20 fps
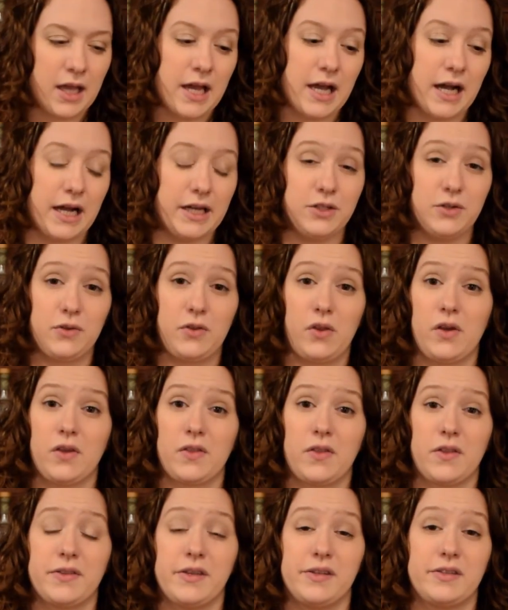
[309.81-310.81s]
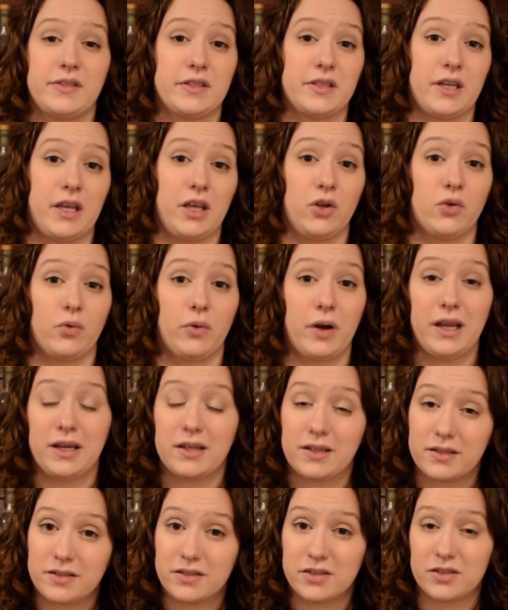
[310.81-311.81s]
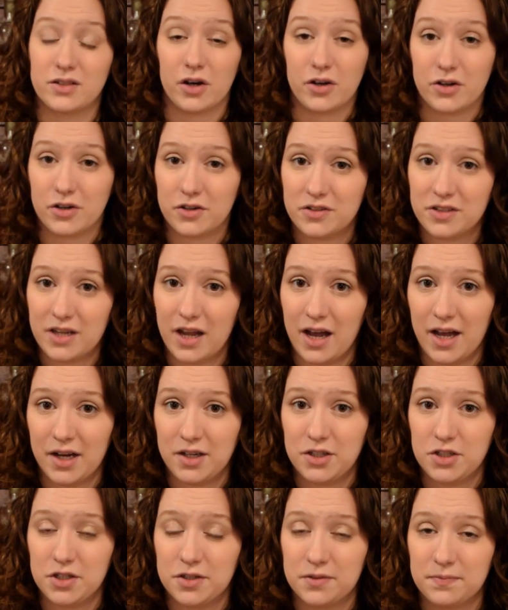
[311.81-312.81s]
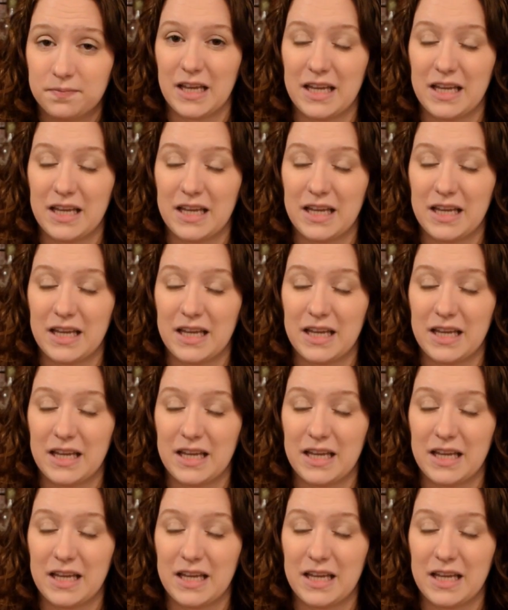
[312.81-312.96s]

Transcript: I do think that this is a great starter scotch.